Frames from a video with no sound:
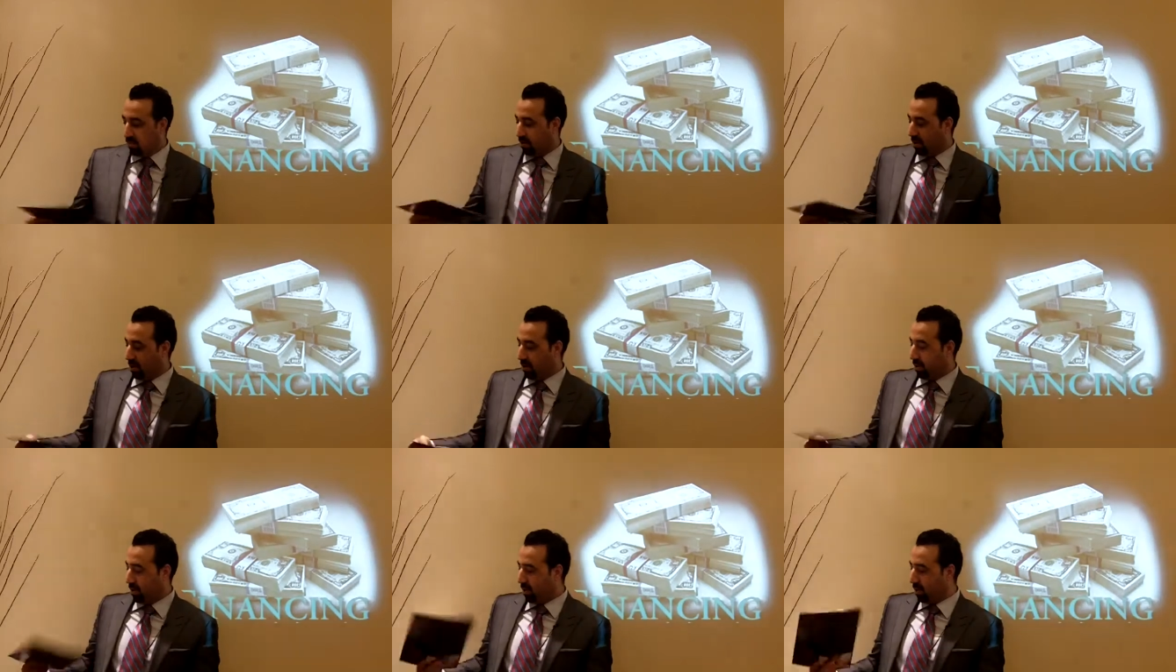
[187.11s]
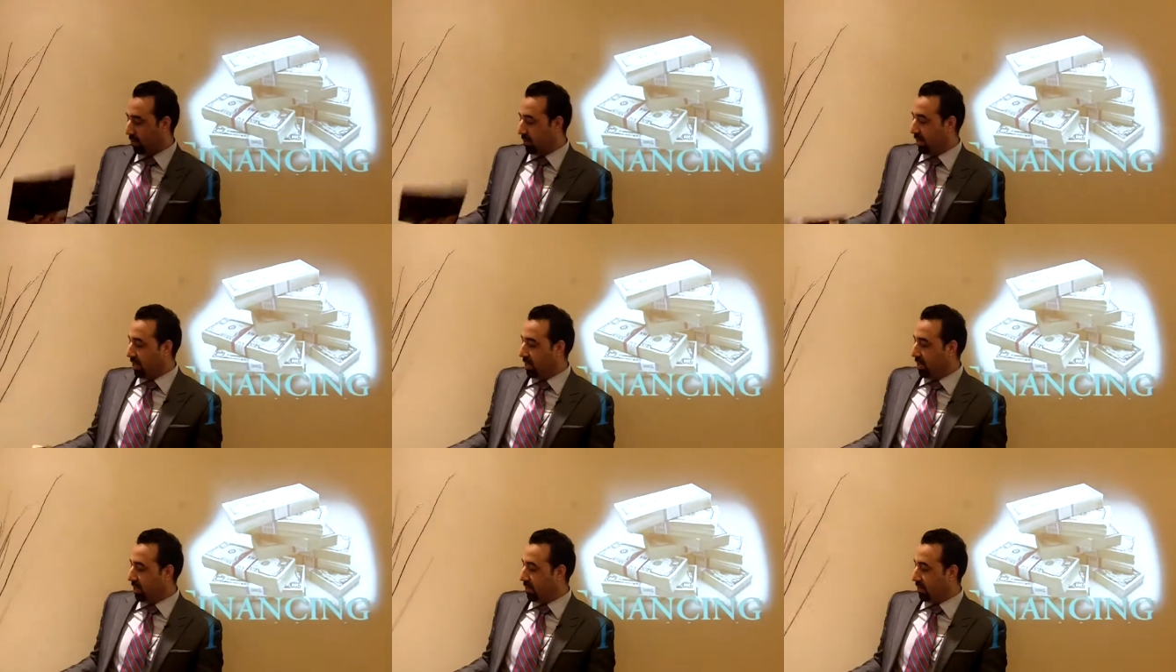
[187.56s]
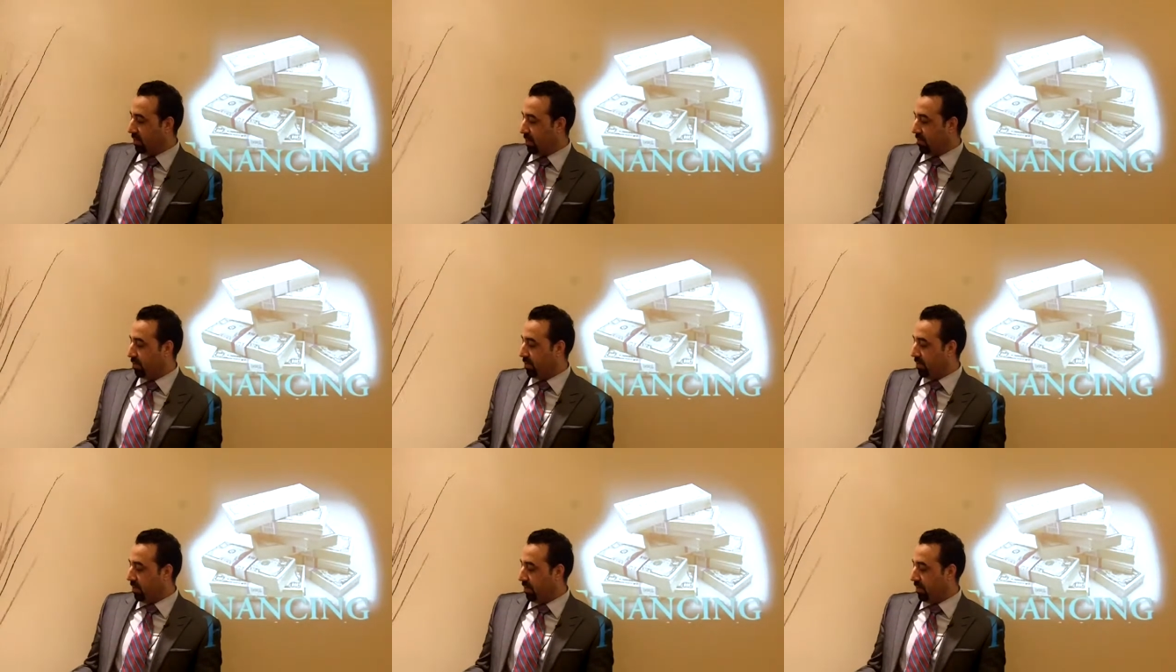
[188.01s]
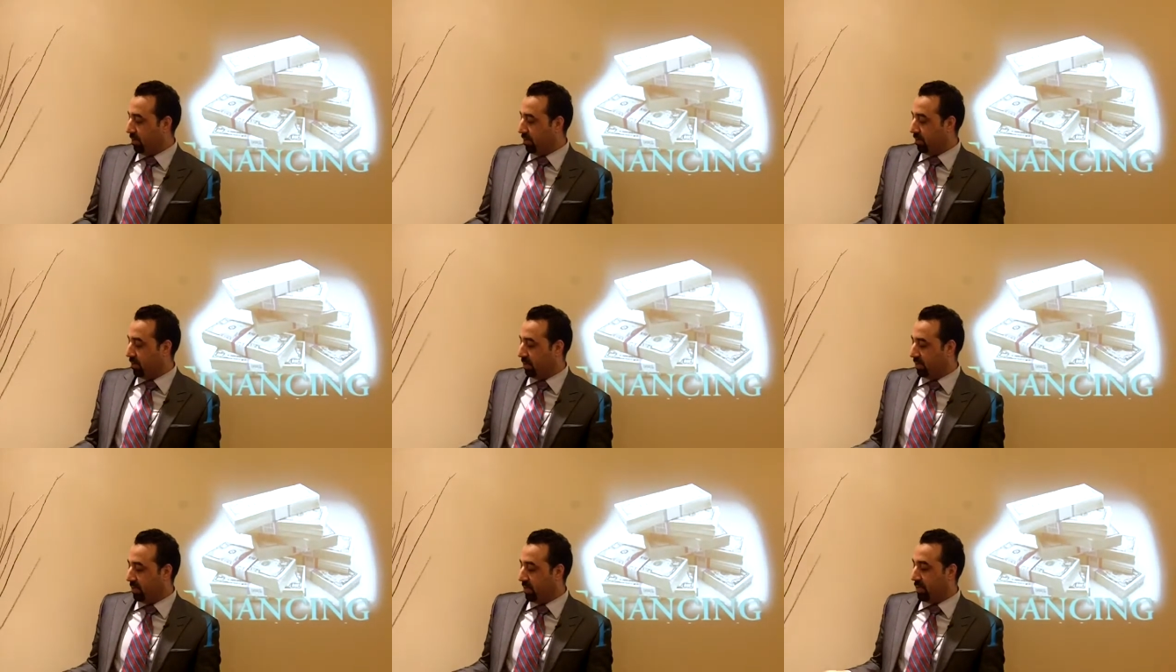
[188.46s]
So you send this and we will,
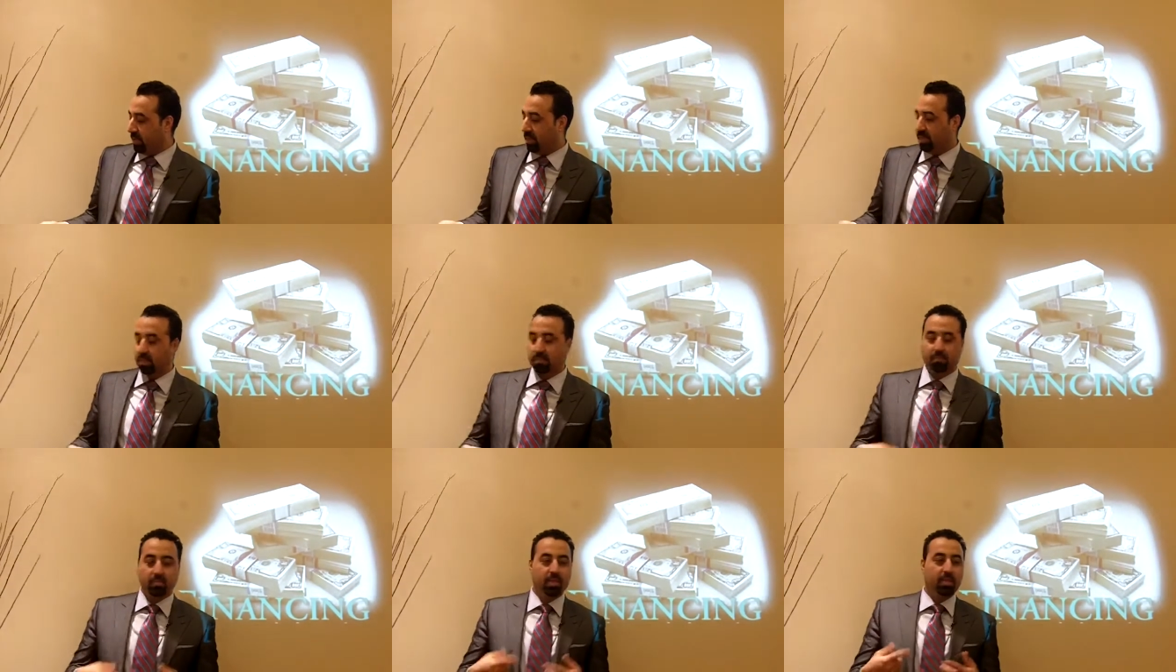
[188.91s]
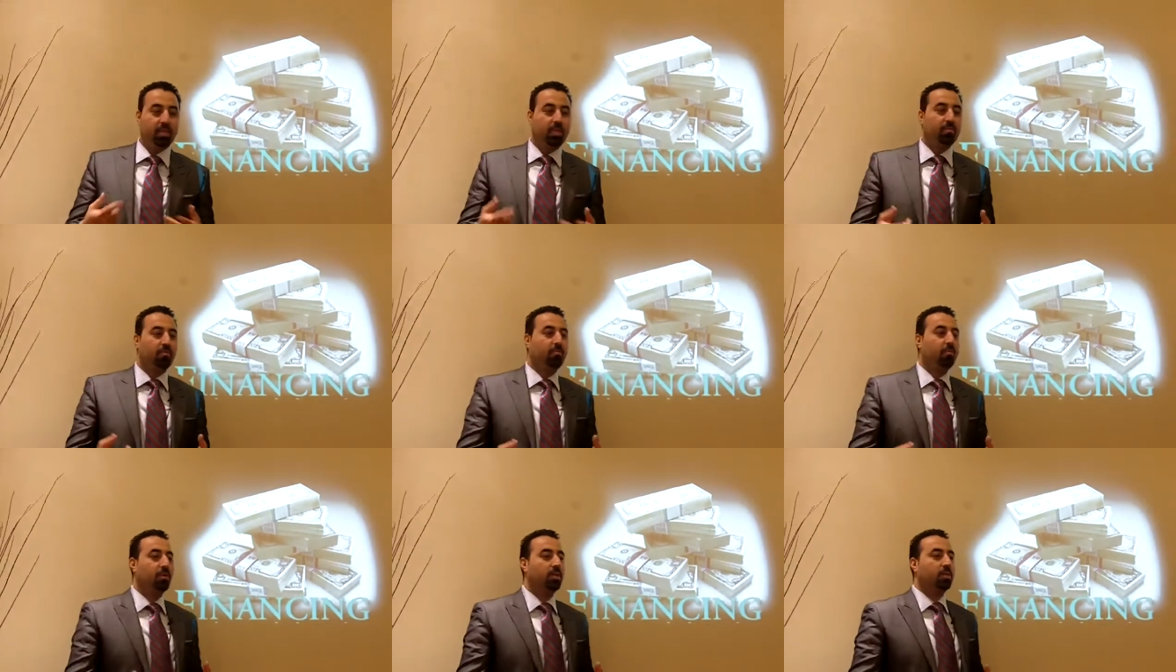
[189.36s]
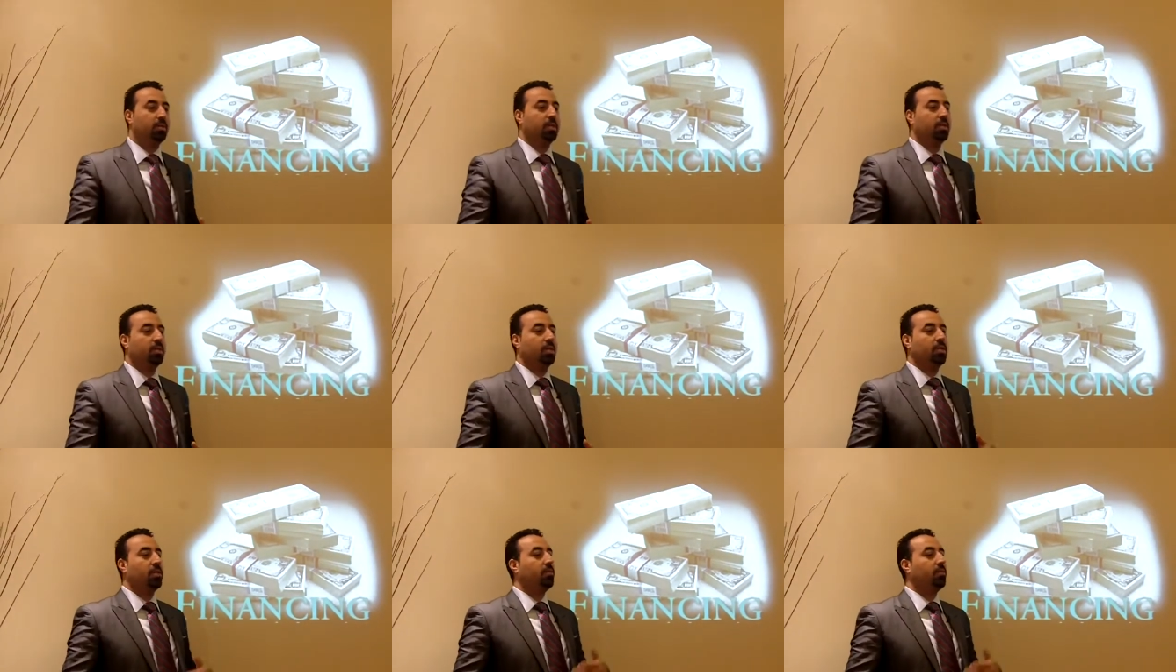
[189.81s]
we will send the PDF version,